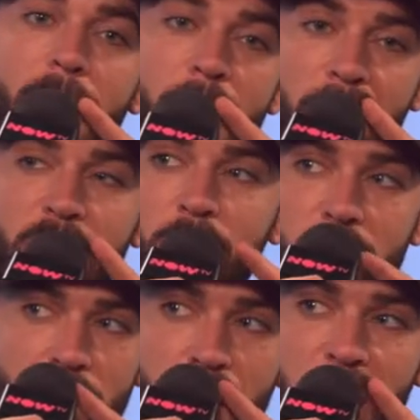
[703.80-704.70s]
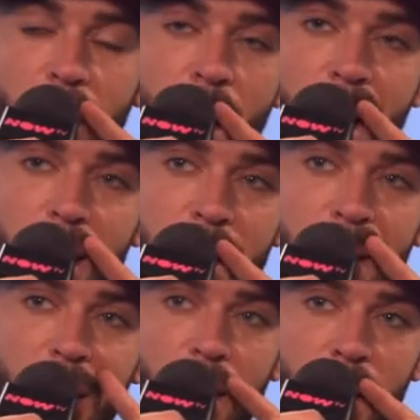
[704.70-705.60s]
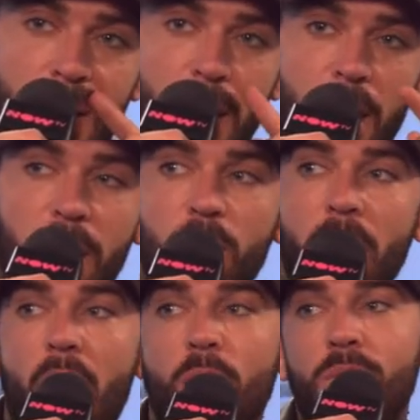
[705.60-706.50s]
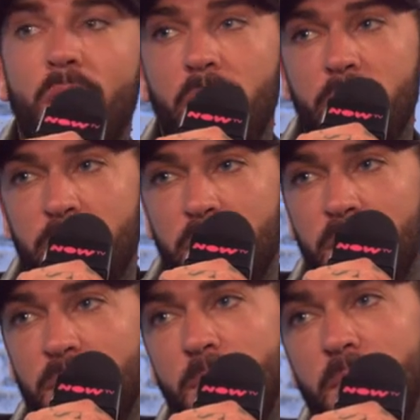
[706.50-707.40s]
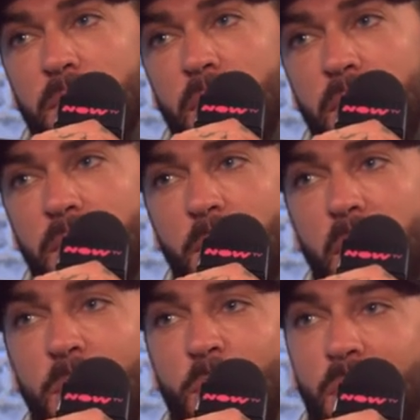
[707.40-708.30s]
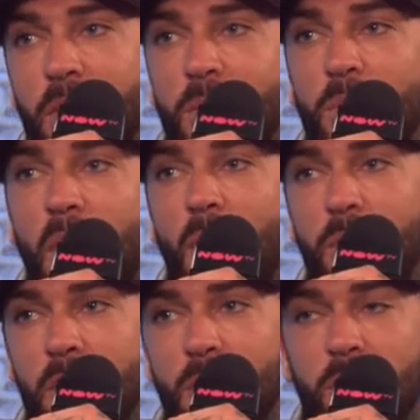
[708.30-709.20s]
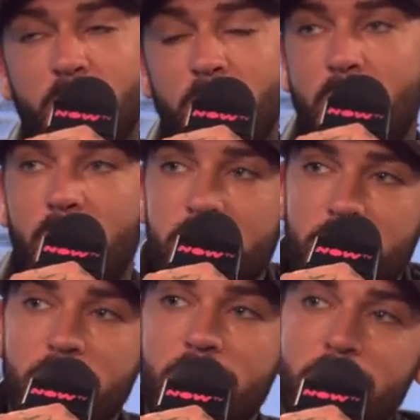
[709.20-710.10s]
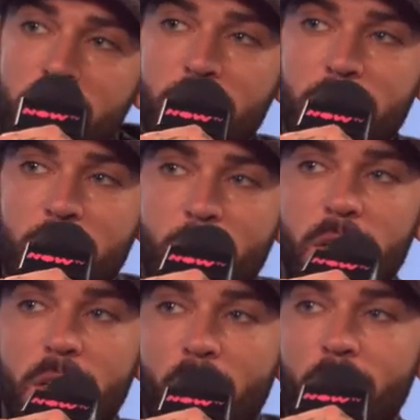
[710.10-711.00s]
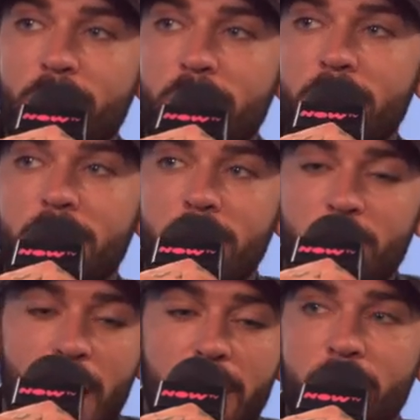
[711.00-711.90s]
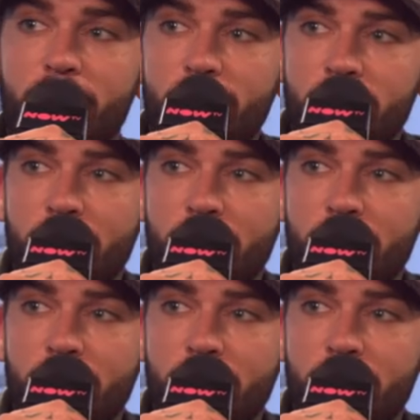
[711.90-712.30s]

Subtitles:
Yeah, so it's going to be like a little bit older for people that are a little bit older. It's not going to be like 20-year-olds tracksuits